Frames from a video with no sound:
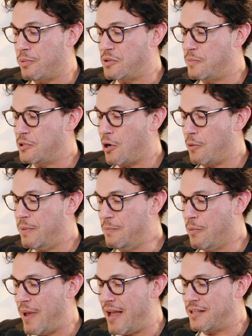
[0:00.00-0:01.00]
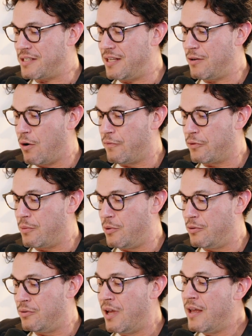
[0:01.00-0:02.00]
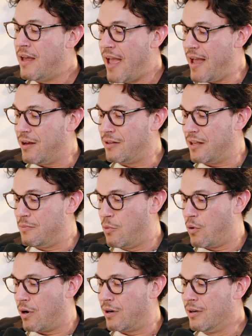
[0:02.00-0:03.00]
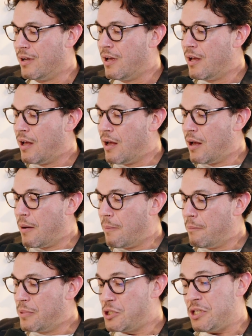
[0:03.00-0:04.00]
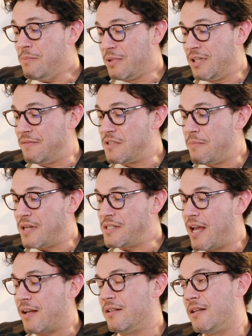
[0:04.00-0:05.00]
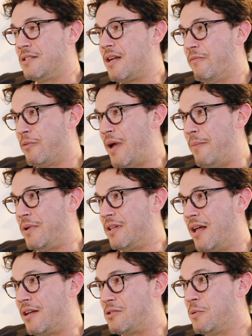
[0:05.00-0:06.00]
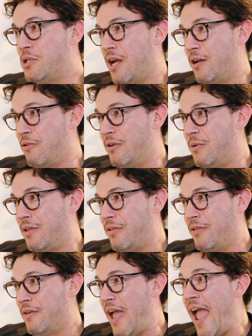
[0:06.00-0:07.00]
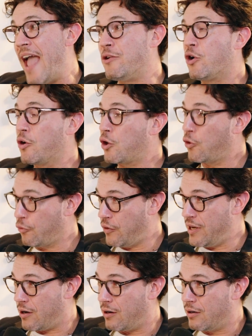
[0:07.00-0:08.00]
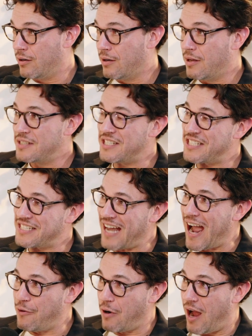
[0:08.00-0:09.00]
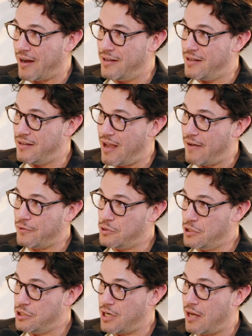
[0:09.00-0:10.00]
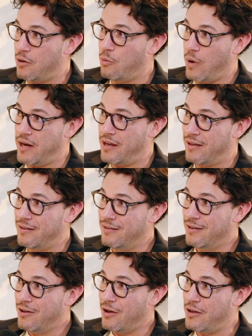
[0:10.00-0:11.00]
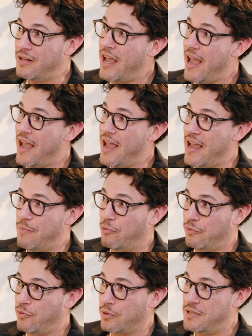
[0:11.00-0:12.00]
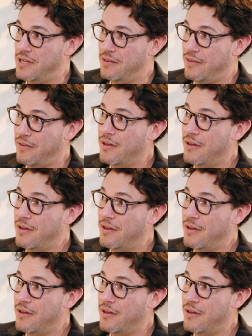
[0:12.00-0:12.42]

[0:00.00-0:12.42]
Bazaar, People Magazine, Over the Moon, Elle, and more. But she believes the best accolades come from happy clients, which I agree with. And her career skyrocketed after she shot a wedding on April 14th,